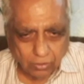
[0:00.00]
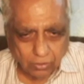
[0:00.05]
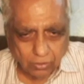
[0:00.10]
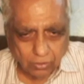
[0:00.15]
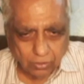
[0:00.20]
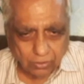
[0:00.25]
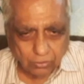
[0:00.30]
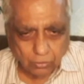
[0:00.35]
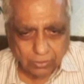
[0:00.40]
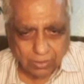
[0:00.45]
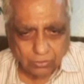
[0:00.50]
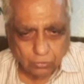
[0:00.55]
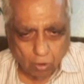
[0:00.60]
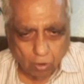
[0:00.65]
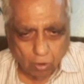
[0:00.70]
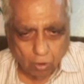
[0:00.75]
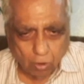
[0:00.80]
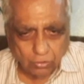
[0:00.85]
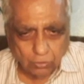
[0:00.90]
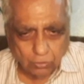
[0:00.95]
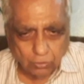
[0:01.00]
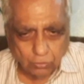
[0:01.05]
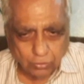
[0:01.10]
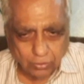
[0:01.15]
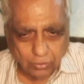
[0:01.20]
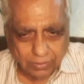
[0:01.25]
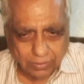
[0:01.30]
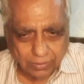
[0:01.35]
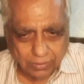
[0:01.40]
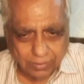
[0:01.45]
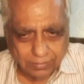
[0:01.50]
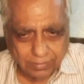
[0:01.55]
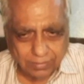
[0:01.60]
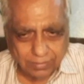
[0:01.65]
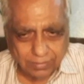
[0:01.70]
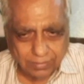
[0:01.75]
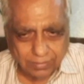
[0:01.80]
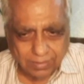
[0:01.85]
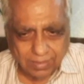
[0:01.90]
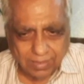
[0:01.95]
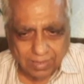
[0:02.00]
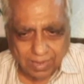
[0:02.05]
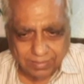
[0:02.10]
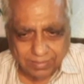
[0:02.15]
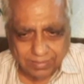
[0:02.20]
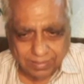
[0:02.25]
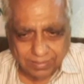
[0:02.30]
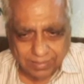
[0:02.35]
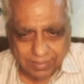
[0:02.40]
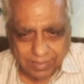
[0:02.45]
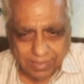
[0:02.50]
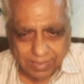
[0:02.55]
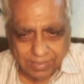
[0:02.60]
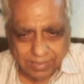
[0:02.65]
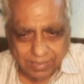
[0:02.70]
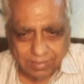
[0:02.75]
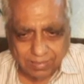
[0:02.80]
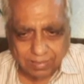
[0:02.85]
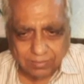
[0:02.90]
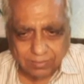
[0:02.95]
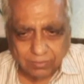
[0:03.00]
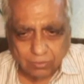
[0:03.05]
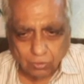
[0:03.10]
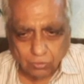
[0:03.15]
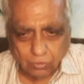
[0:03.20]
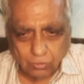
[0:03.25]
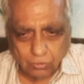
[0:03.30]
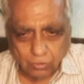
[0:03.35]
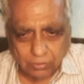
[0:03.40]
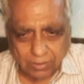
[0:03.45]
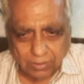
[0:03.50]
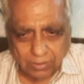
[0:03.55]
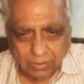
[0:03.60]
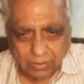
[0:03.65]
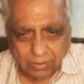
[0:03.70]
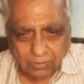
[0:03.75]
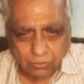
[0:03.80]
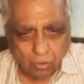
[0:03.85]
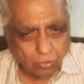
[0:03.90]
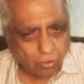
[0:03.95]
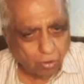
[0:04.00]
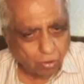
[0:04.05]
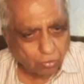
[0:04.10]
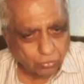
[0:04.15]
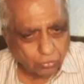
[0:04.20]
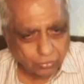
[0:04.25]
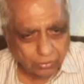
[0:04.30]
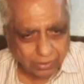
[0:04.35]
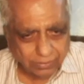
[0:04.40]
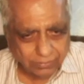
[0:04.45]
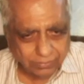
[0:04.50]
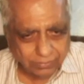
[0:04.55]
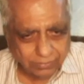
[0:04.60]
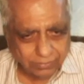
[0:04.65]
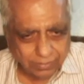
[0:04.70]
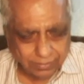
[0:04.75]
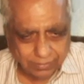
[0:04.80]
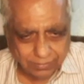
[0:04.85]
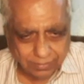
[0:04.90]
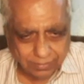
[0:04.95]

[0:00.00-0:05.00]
are strong reducing agent, and they gain electrons, so they are strong oxidizing agent.